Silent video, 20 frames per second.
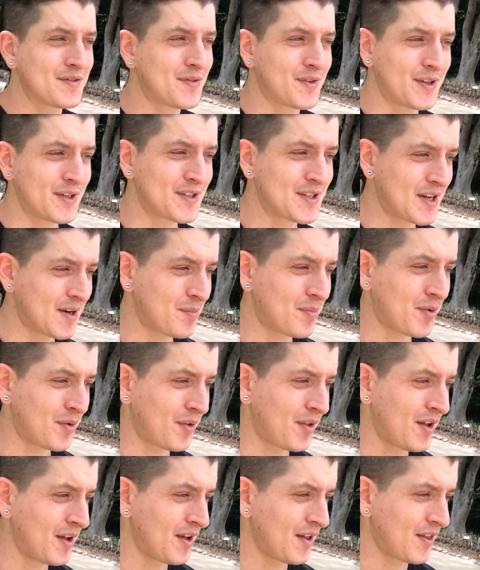For
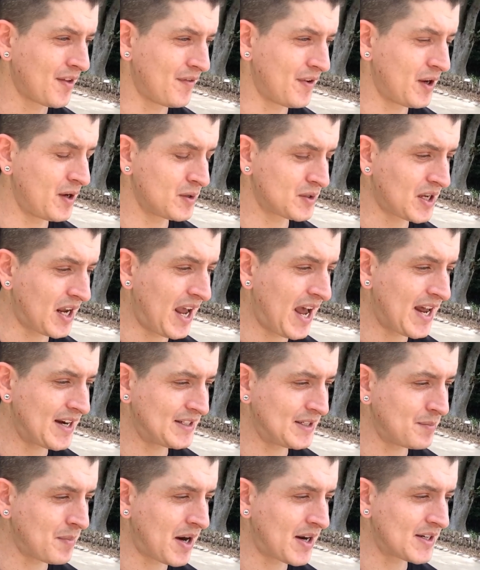example, the videos I had
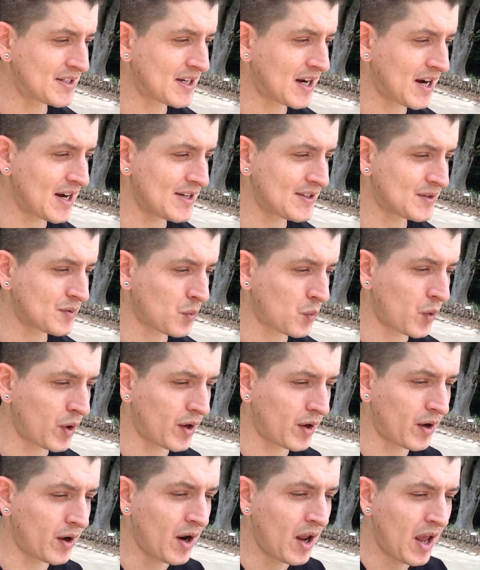demonetized
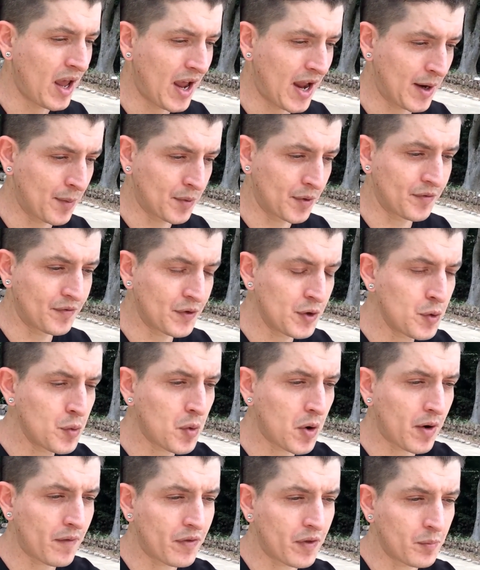were a
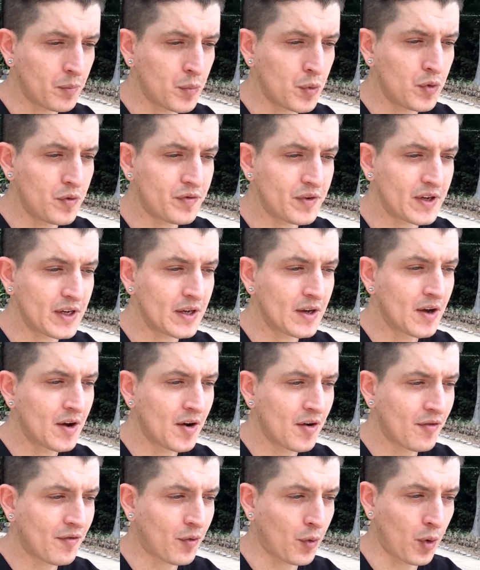review of the movie
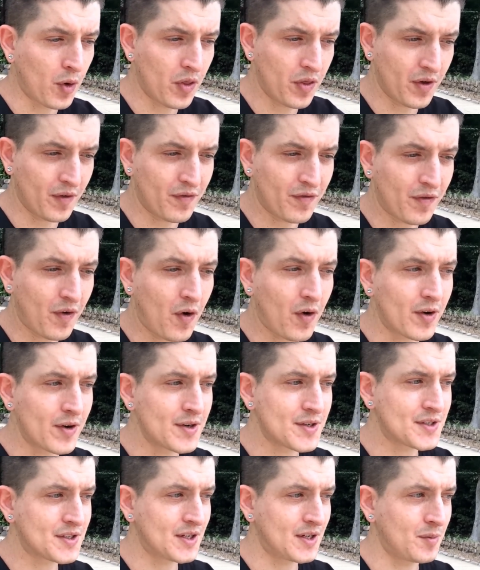for The
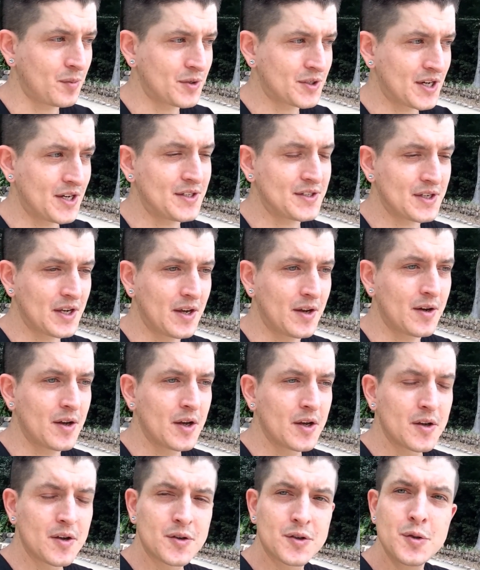Forest, in which I said
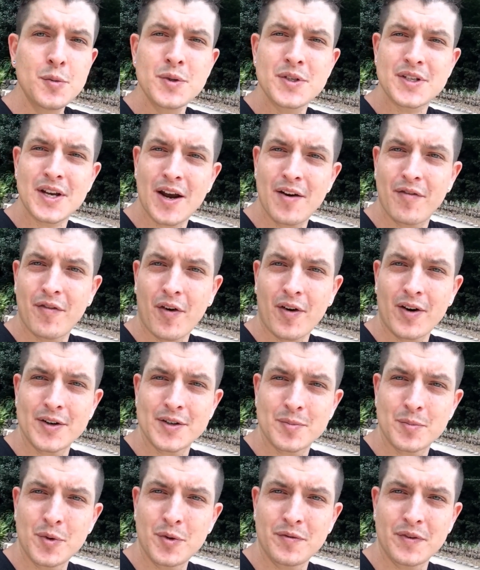suicide
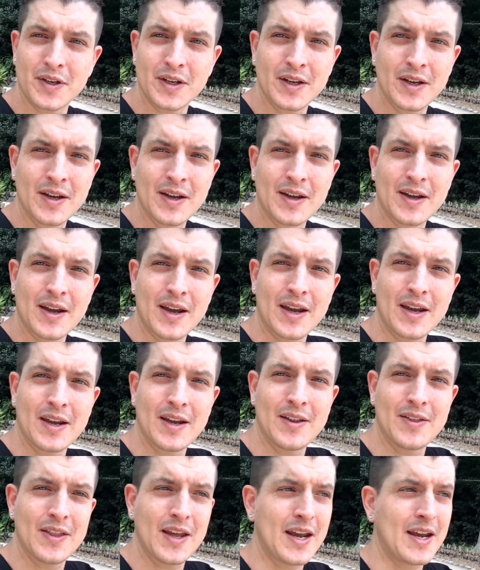forest movie,
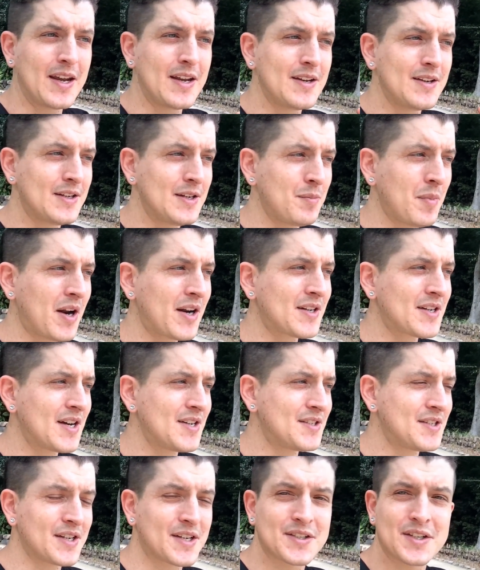and they
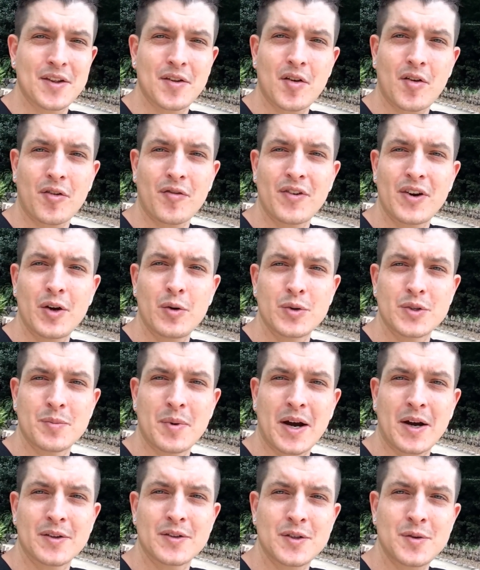demonetized it because they thought the video was
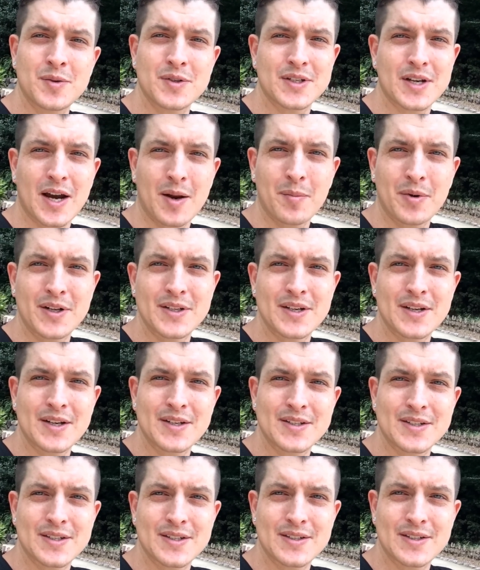about suicide, but
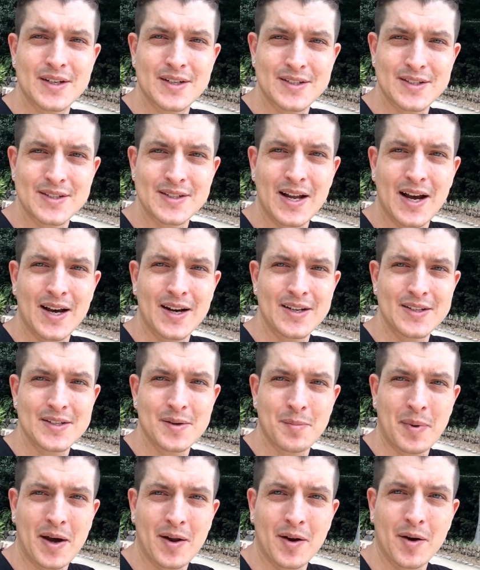it's not. It's
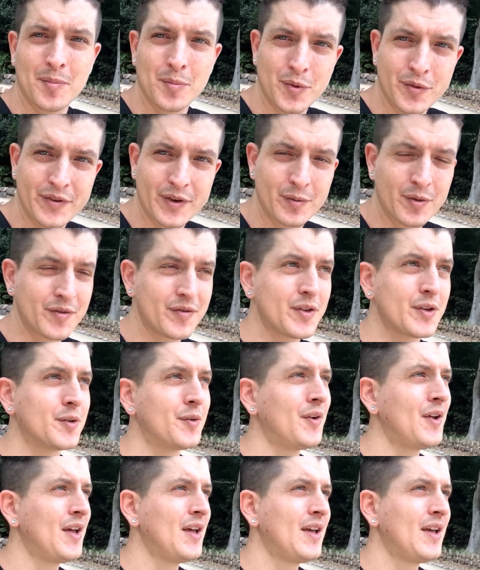about a movie review.